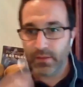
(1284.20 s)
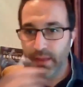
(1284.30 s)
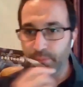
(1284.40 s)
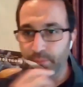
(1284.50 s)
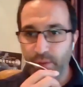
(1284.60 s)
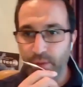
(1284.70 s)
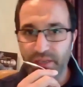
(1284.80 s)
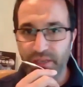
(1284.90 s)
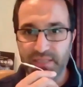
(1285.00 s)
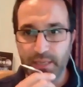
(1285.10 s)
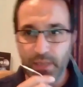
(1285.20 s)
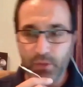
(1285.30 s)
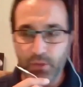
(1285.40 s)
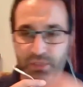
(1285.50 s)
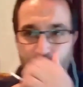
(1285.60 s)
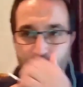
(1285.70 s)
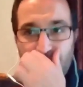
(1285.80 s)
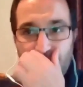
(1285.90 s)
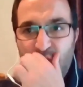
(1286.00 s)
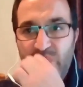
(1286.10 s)
Emre, what did I say no to? Do
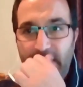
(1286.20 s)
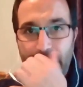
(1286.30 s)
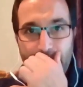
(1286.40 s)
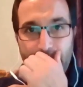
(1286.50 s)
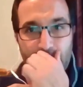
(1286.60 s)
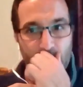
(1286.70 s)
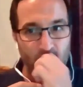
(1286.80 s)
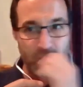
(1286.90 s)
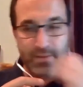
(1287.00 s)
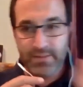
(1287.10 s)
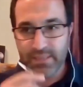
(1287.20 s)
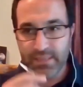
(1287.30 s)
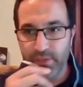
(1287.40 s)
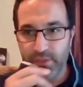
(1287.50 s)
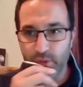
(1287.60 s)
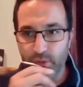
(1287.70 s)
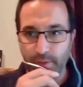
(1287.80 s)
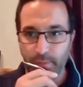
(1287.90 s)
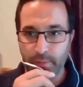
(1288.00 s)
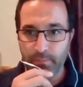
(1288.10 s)
you need the click? Is that what you're talking
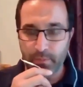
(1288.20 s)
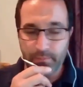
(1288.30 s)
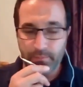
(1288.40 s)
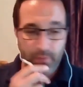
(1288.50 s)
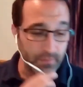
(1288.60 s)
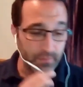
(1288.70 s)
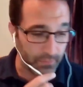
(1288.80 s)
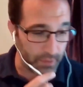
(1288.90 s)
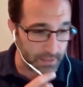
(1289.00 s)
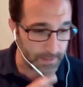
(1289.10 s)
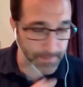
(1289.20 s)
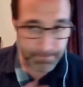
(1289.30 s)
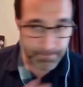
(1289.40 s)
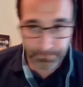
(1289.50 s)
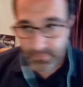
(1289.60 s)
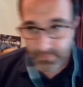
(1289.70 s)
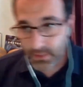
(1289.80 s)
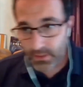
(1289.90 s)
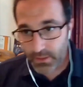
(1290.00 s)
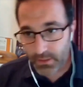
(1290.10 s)
about, my, my, my friend?
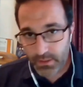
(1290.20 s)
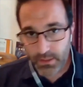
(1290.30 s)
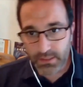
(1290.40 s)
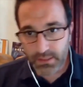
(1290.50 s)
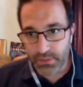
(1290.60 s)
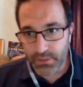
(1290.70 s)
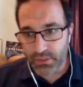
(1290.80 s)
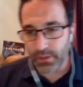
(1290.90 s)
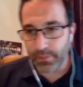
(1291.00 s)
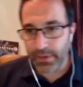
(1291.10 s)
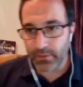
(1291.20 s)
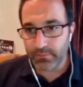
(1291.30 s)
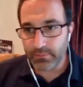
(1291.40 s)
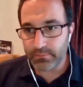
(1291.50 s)
Is that what you're talking about?